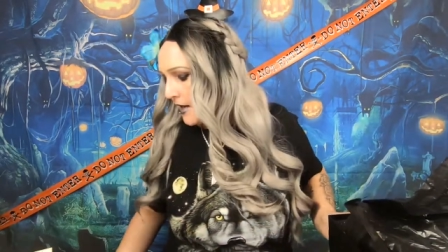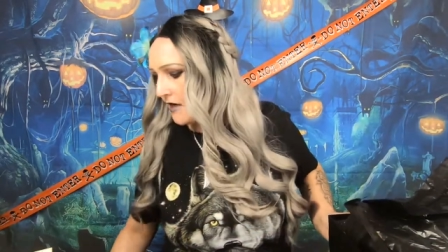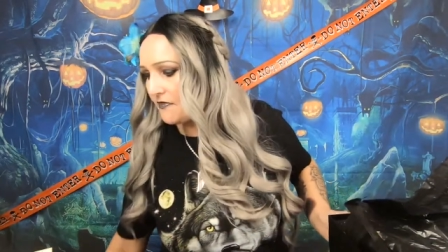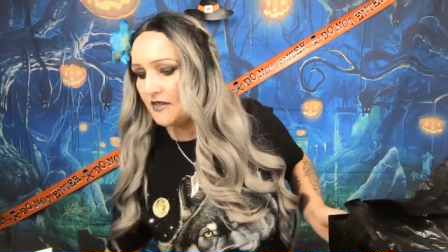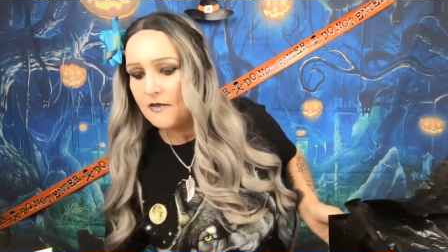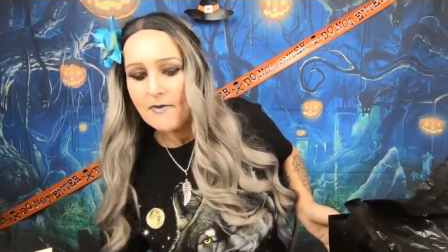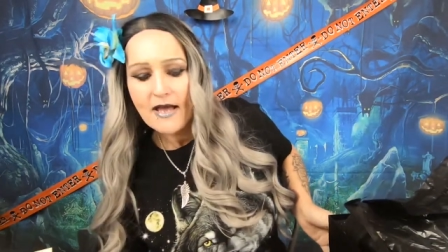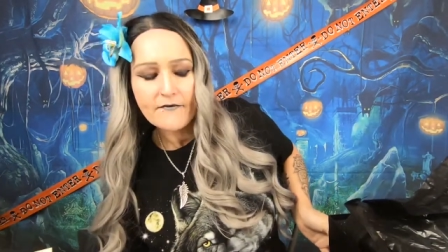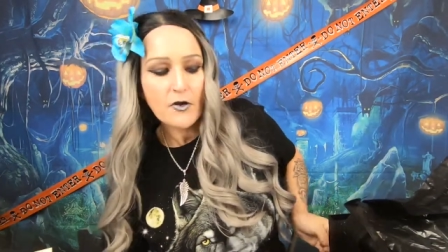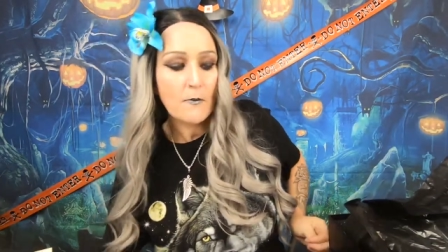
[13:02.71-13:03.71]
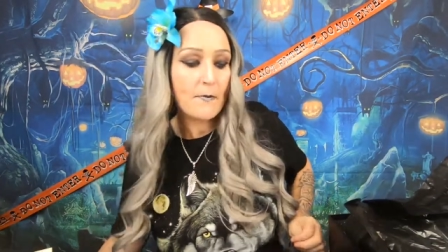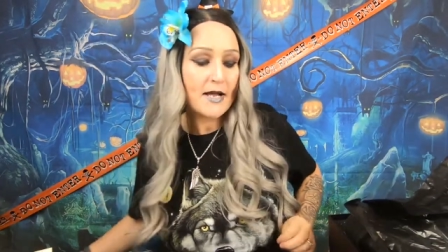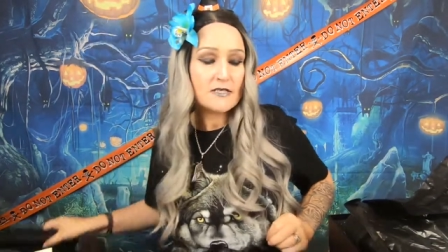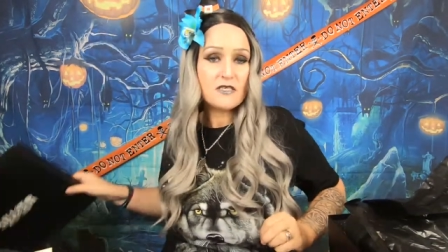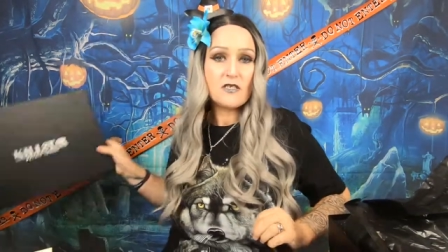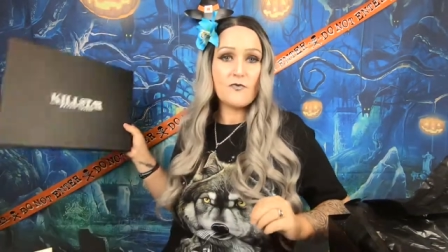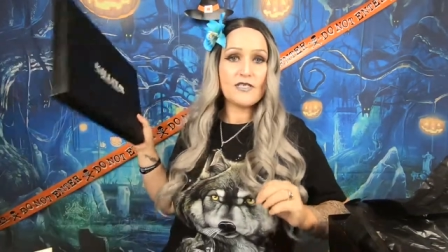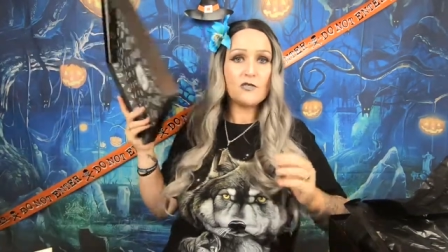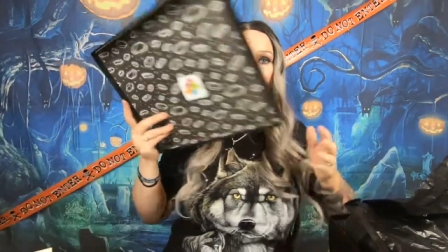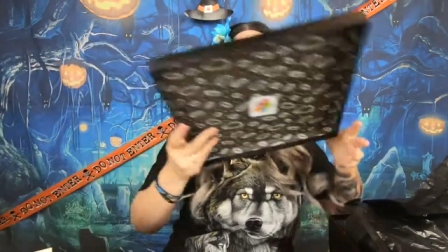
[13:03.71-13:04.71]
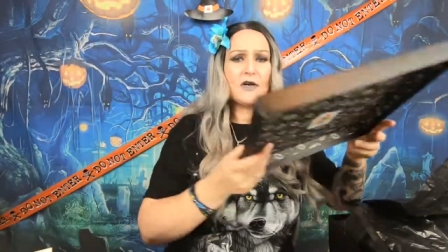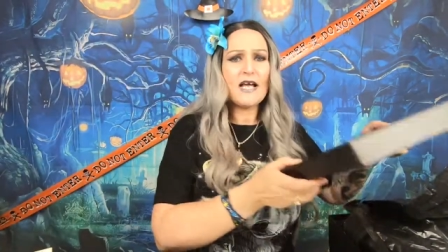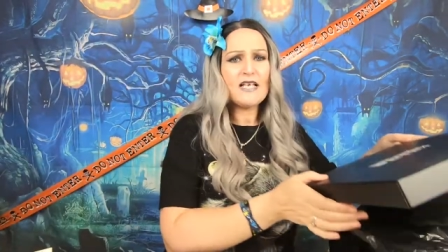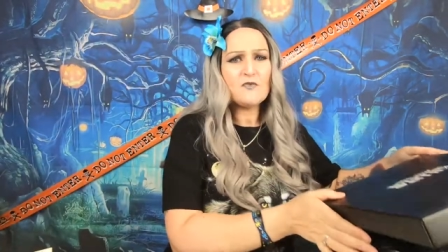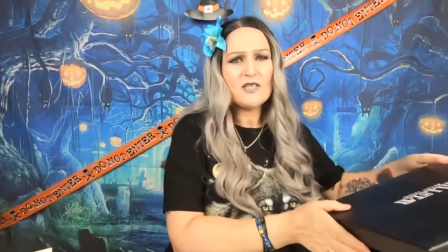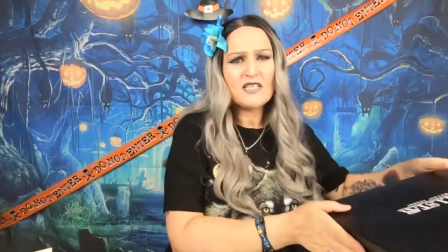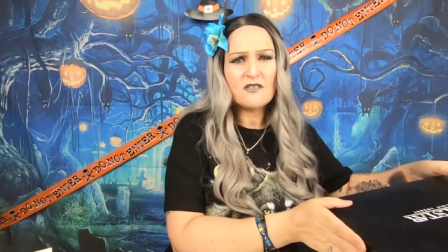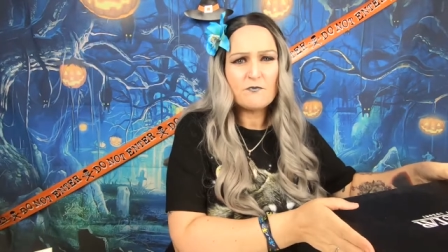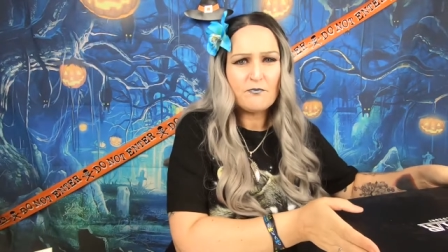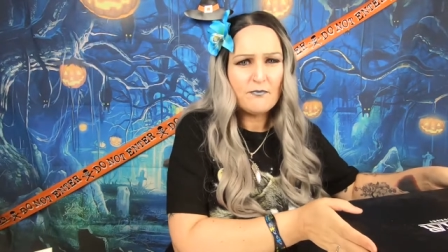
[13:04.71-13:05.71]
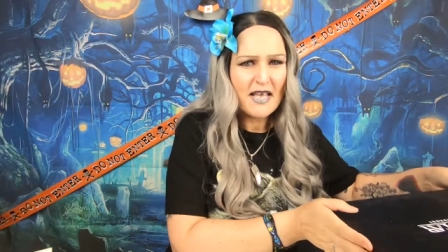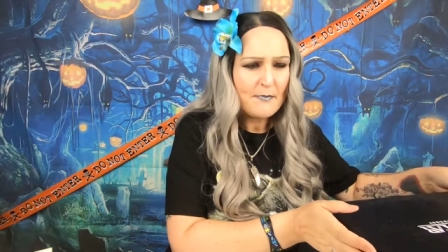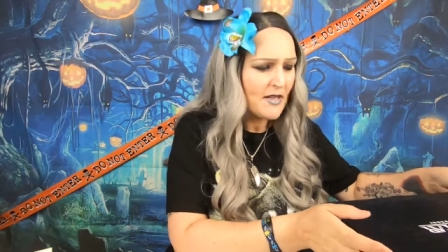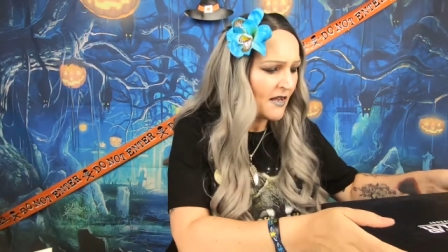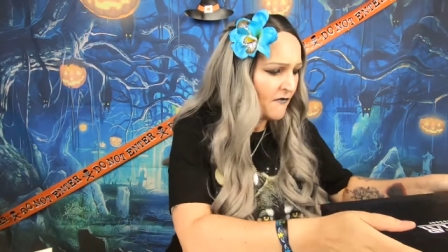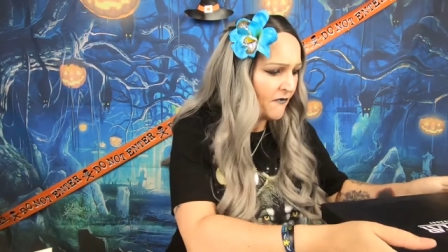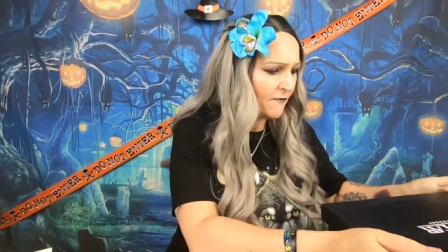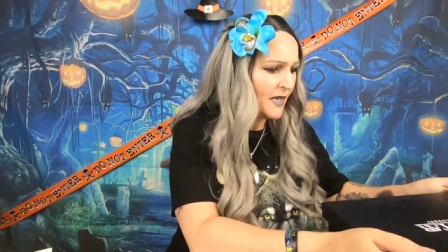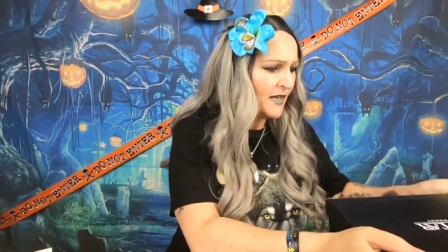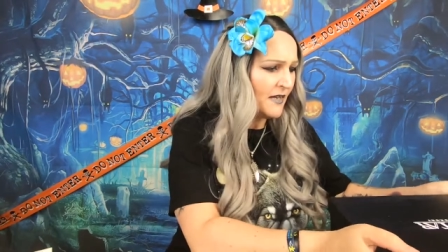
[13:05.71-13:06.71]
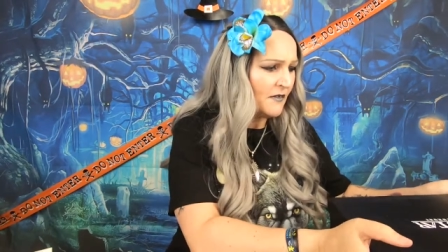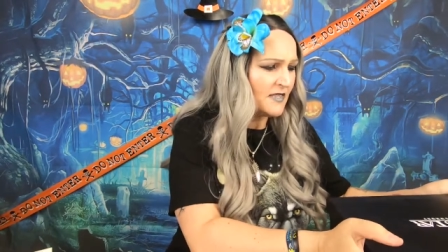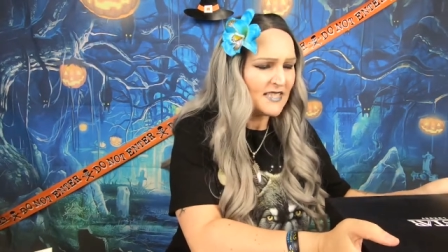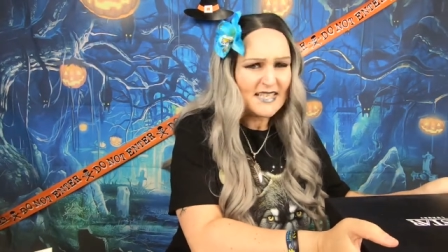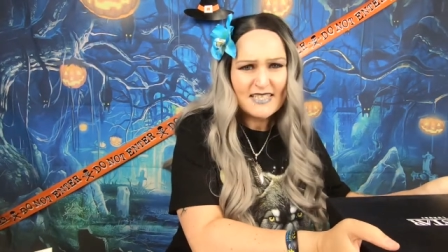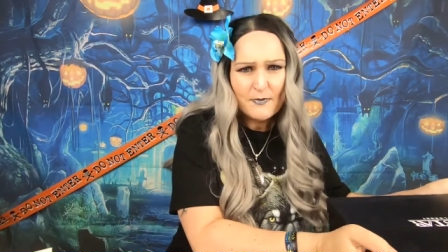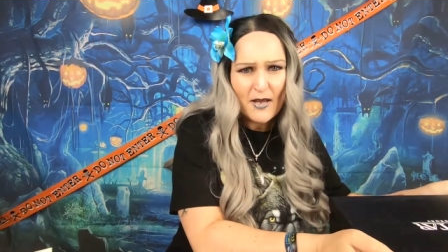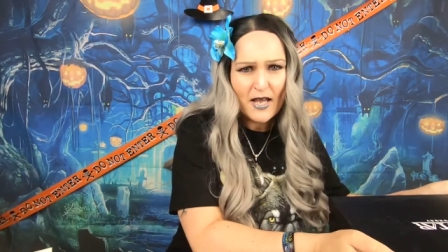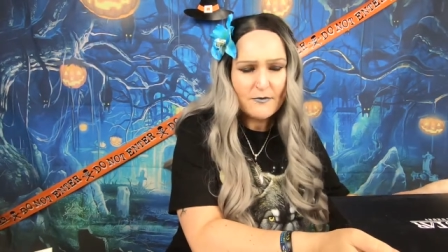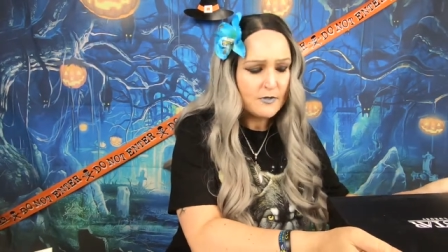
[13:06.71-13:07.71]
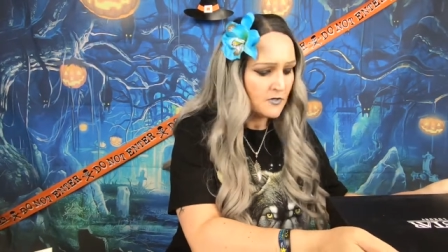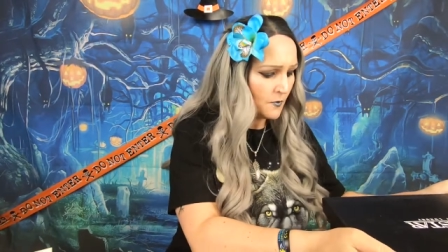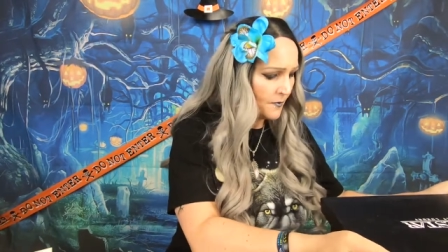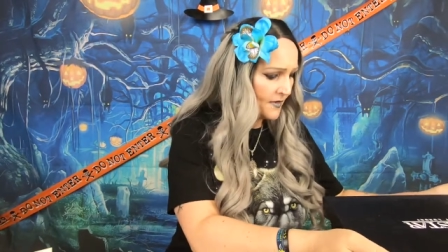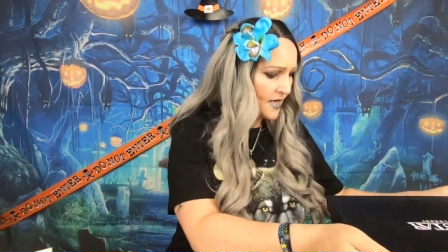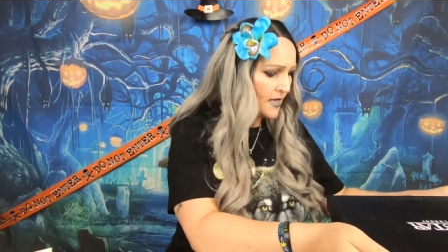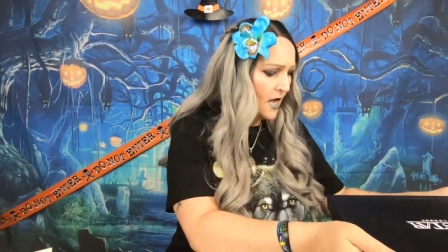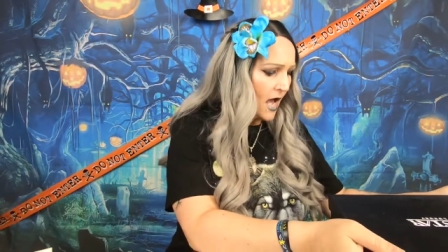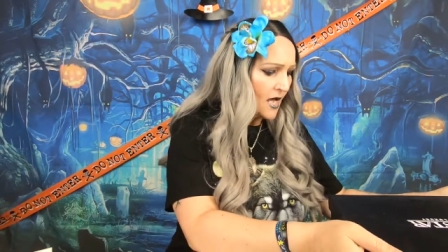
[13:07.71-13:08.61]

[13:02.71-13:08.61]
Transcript: I think they might have gone back to the original price, which is maybe like sixty pounds or something.